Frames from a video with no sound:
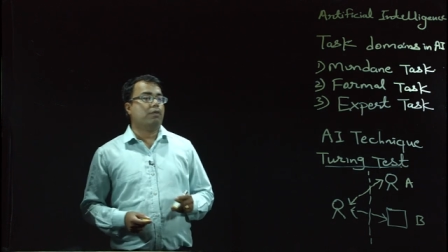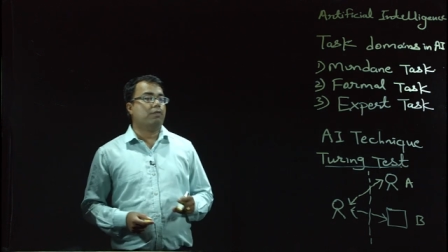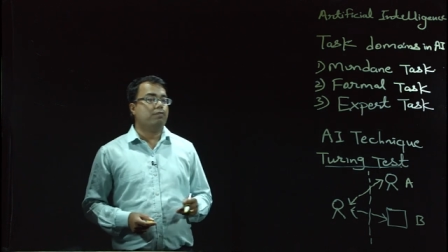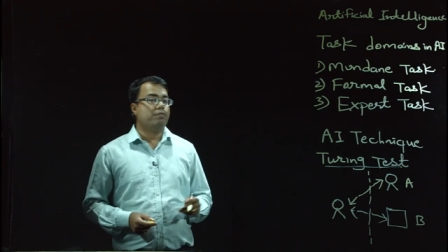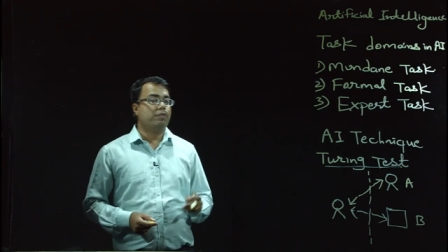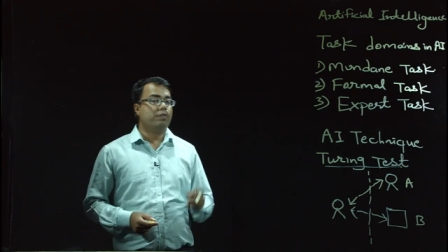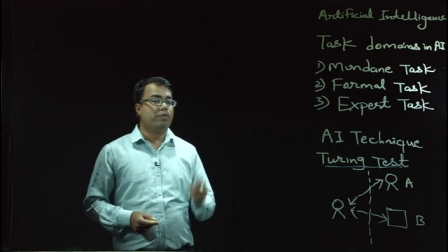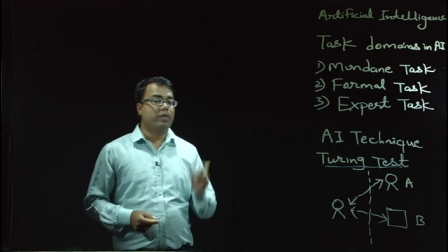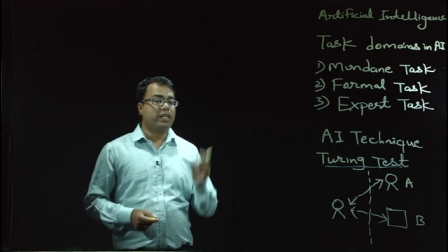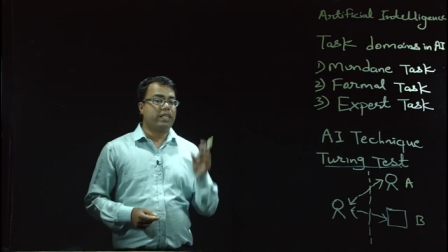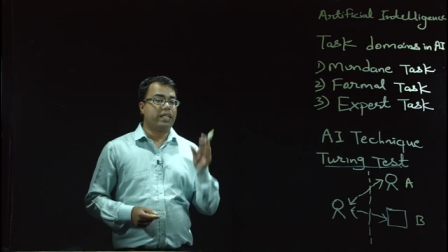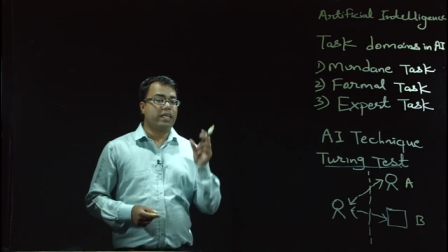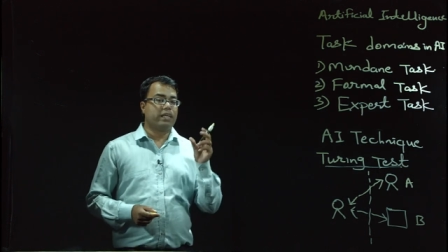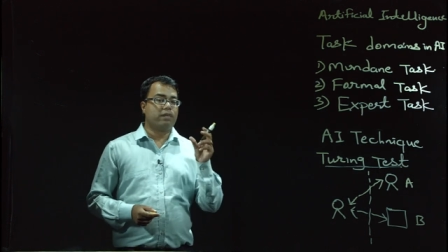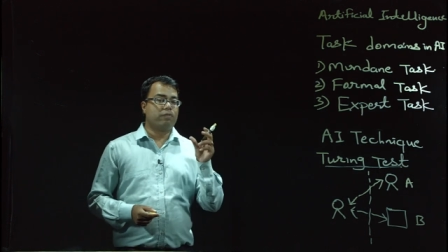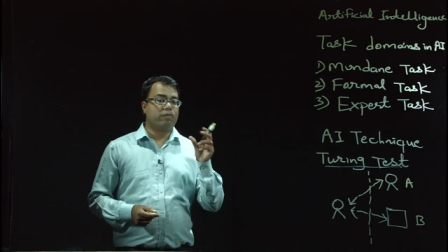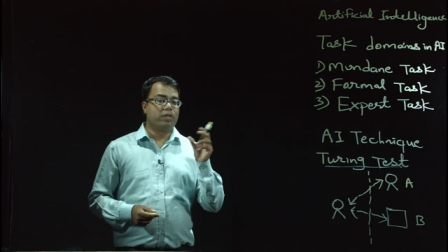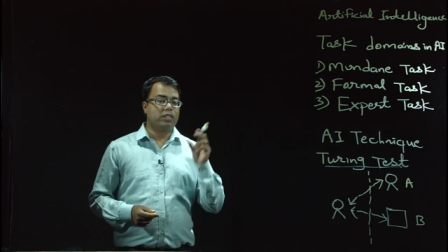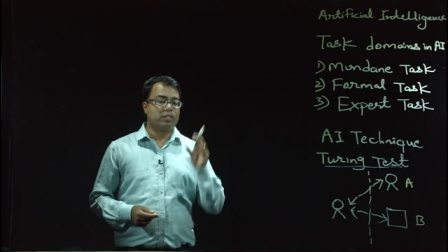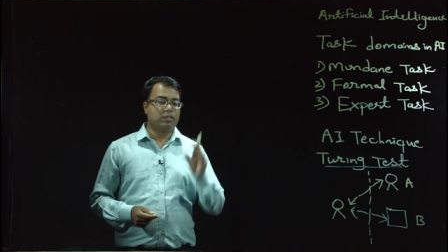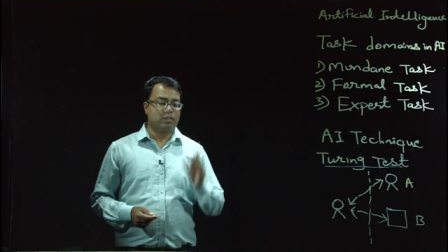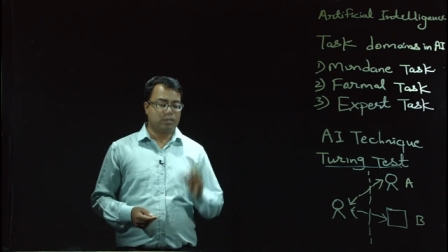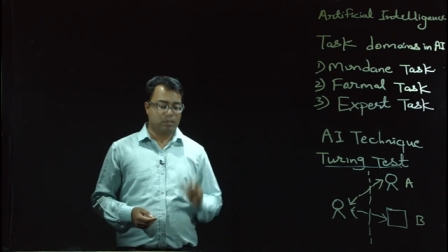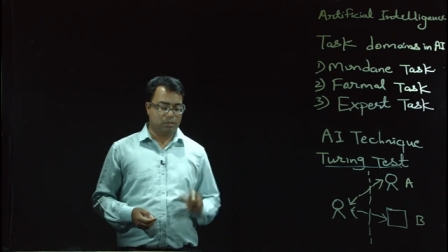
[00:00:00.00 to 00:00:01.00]
We will take
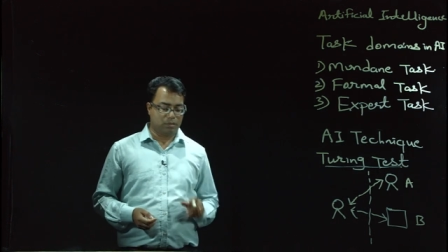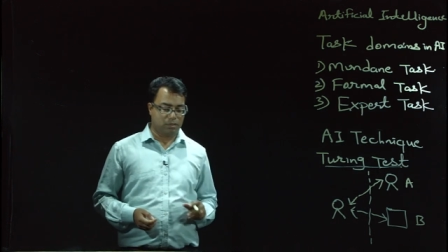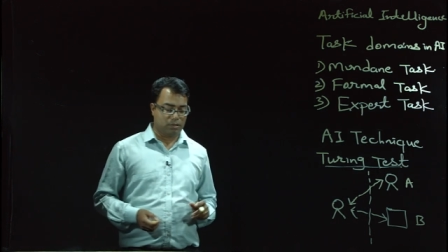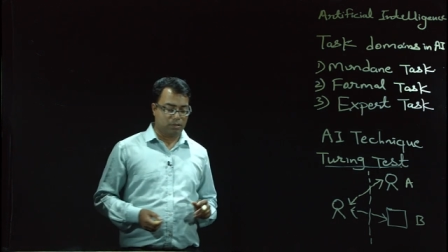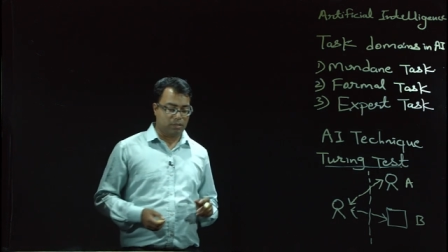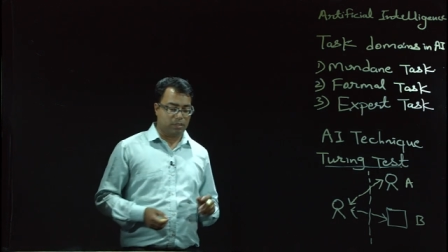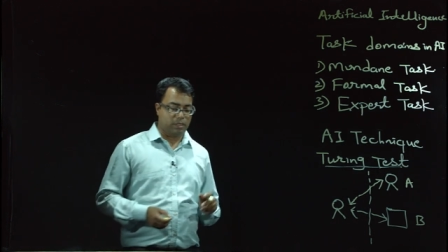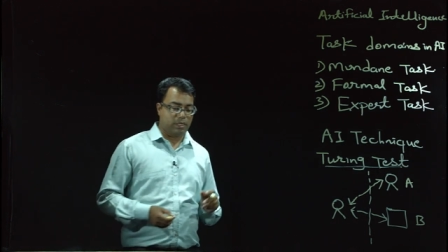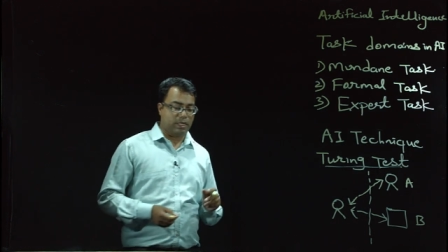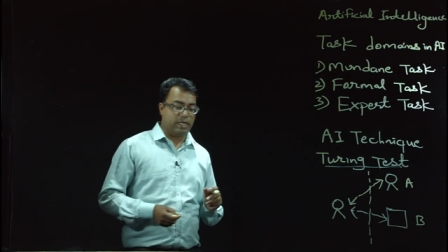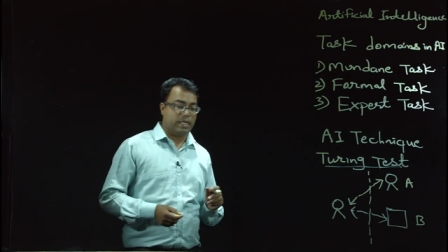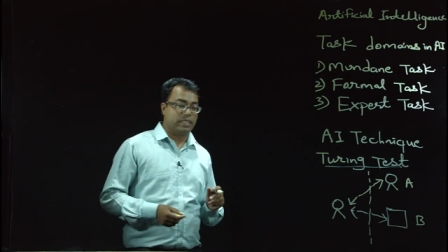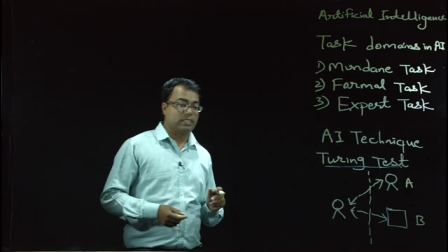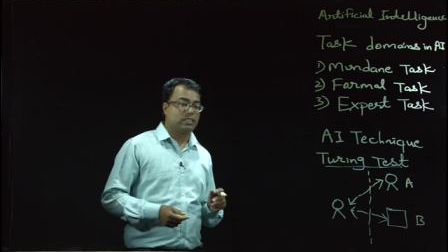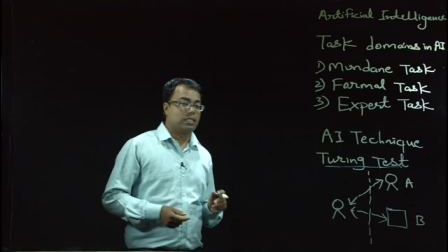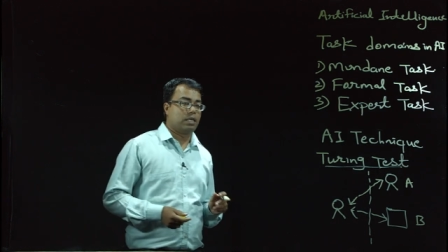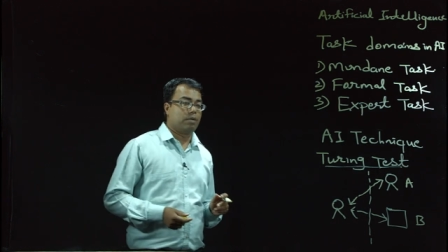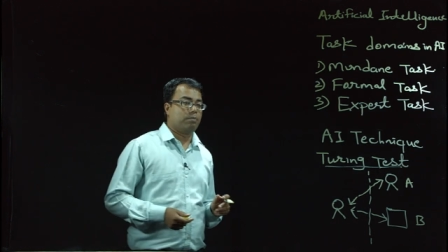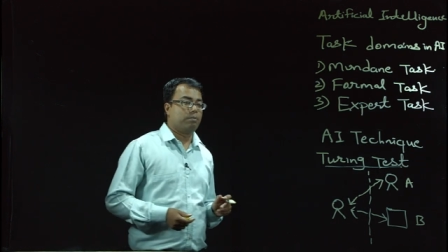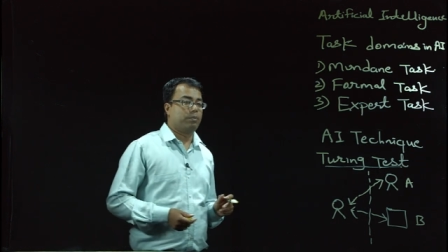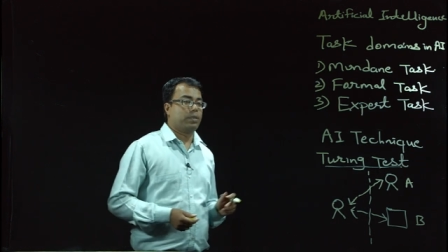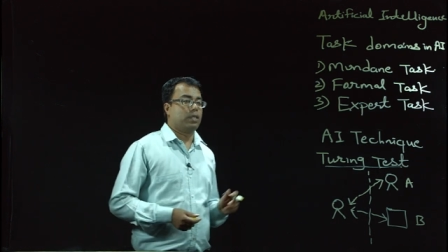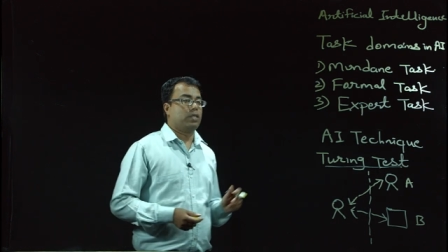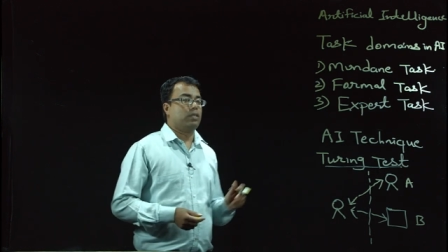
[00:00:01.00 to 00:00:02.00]
one
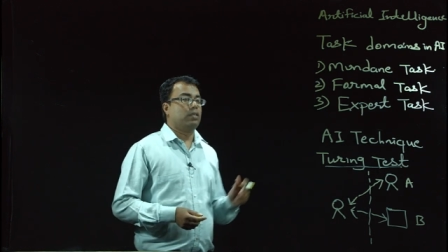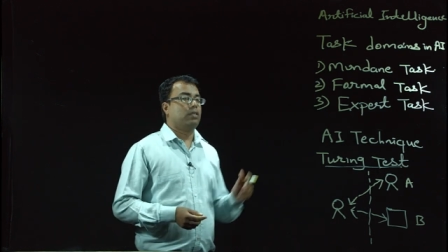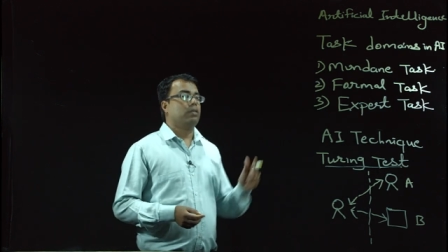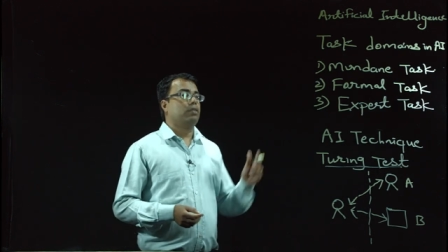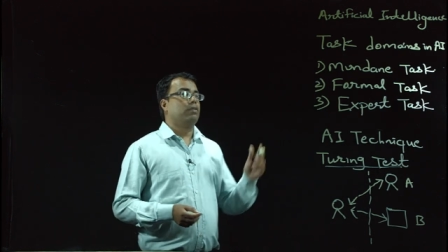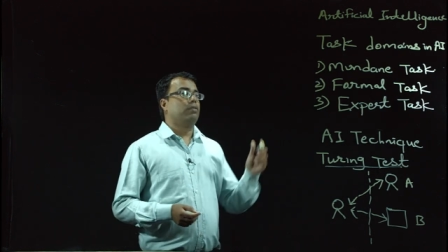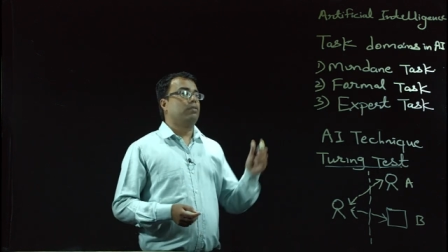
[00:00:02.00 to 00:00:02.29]
example,